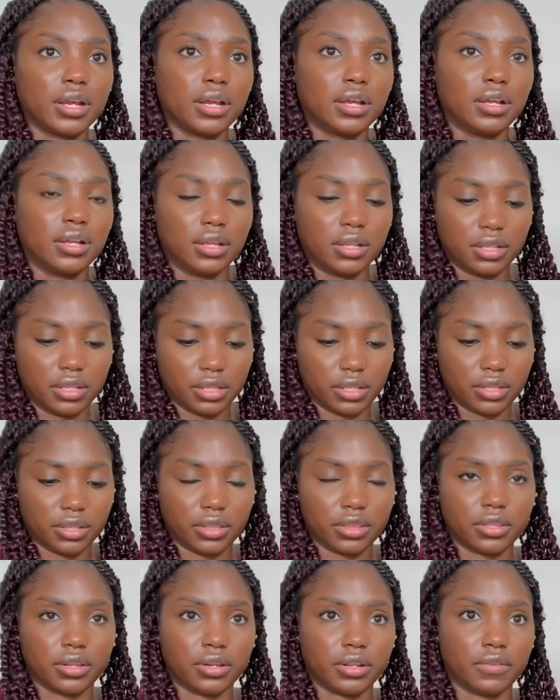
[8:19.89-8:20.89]

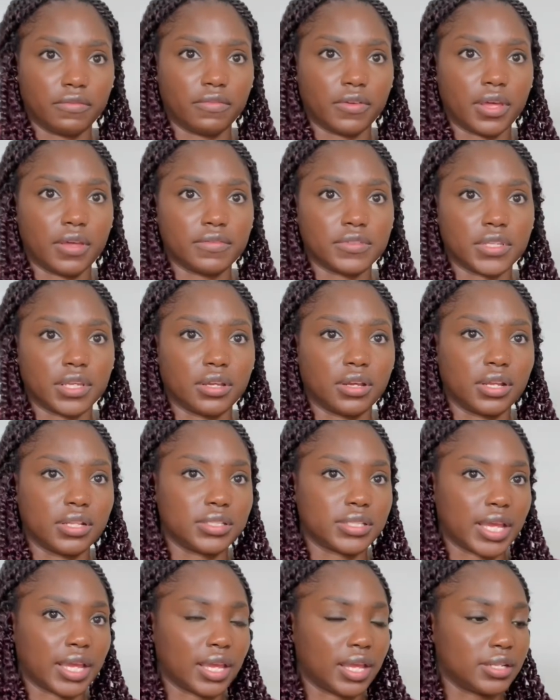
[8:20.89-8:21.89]
35 seconds.
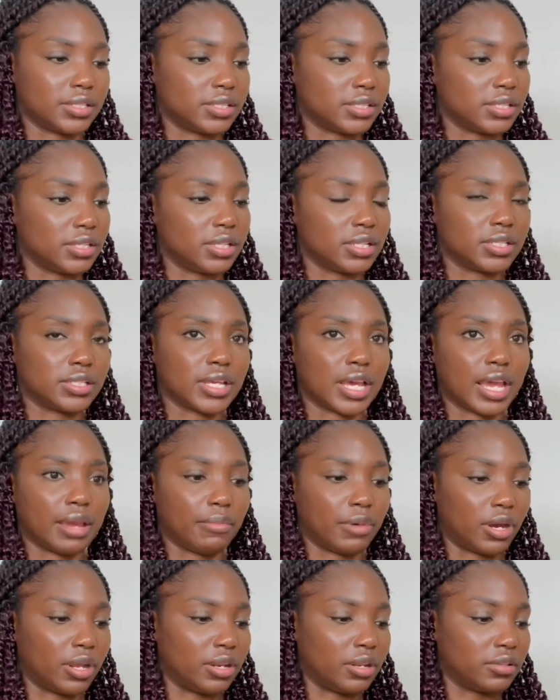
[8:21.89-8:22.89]
I can see the time
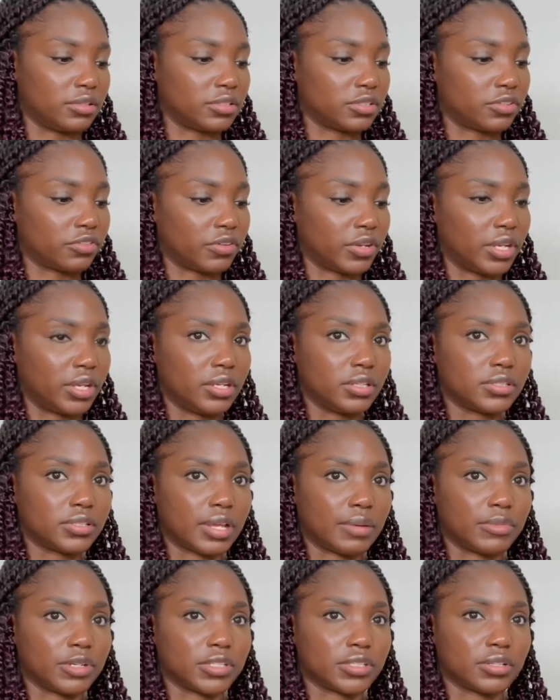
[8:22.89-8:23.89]
on the screen, so
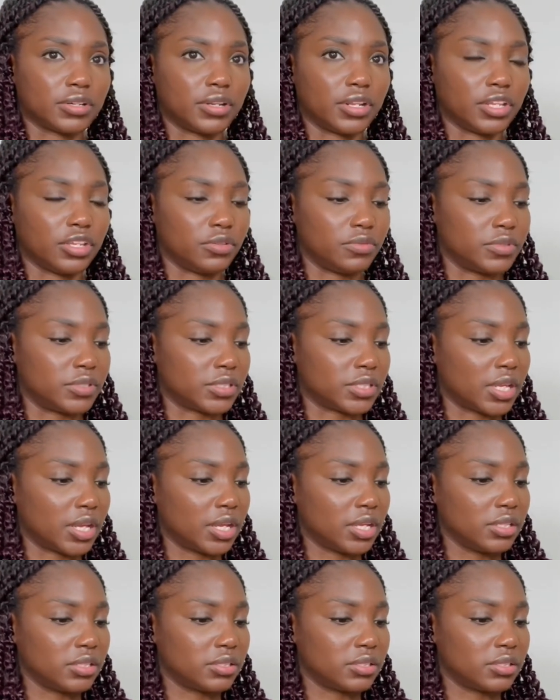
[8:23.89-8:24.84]
I'm just going to use that.